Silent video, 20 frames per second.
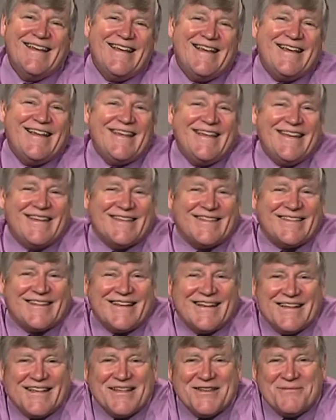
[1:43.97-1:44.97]
yes,
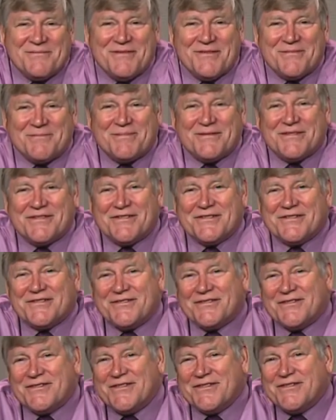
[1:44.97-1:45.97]
I am your
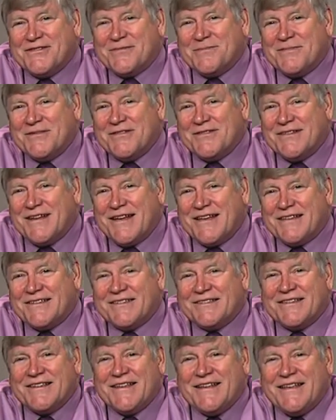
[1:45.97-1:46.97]
producer and host, Bill
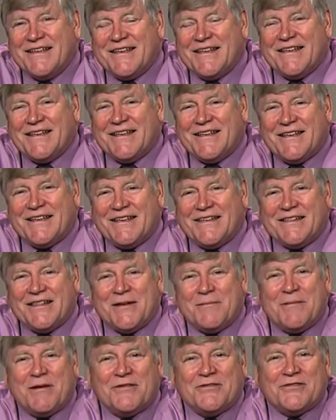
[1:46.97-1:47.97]
Howze. And
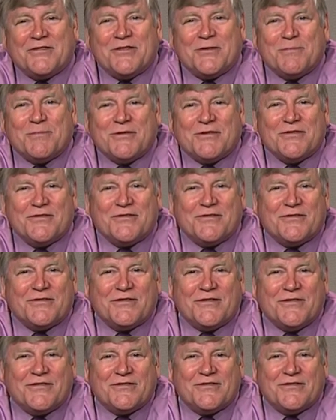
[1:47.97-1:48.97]
I'm also the producer
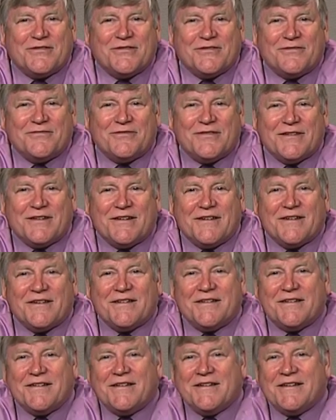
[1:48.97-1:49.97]
and host of
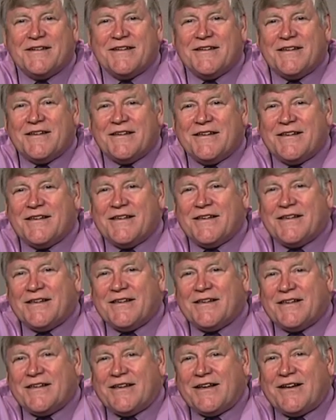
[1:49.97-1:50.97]
uh,
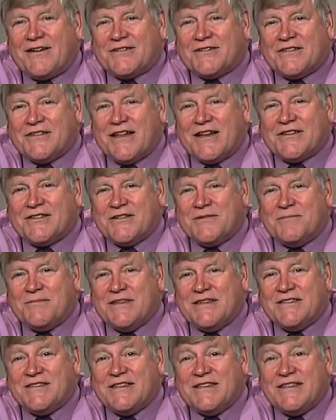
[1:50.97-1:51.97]
Auction Action on
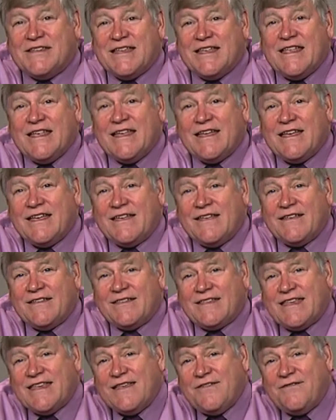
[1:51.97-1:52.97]
BCT
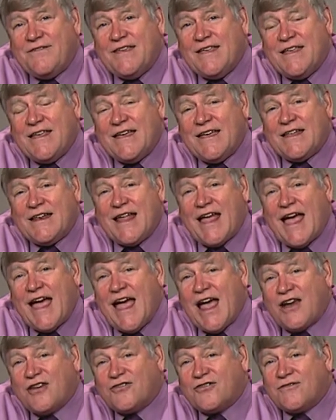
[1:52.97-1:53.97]
TV, and
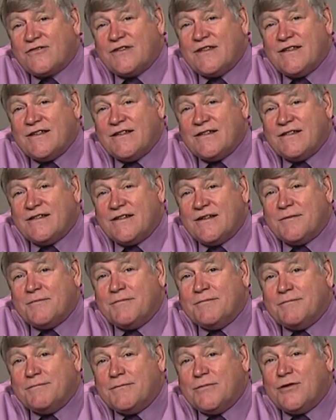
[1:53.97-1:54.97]
actually,
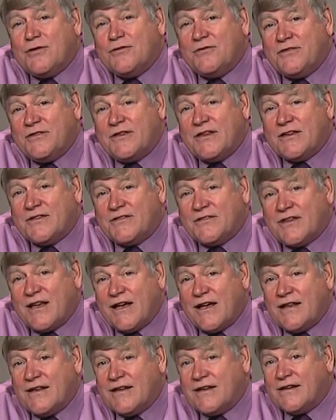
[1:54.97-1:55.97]
I'm most
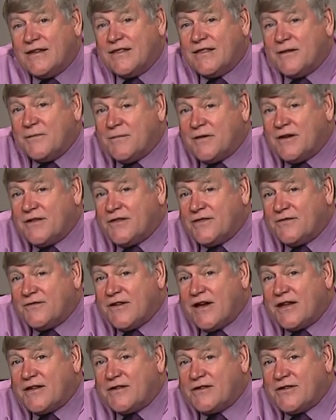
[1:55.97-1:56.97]
excited in the month of
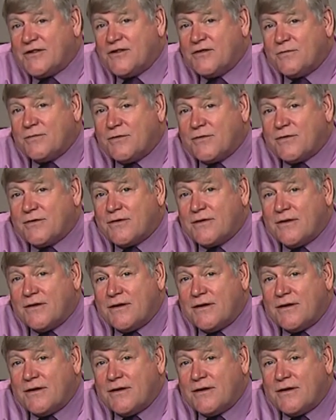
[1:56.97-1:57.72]
October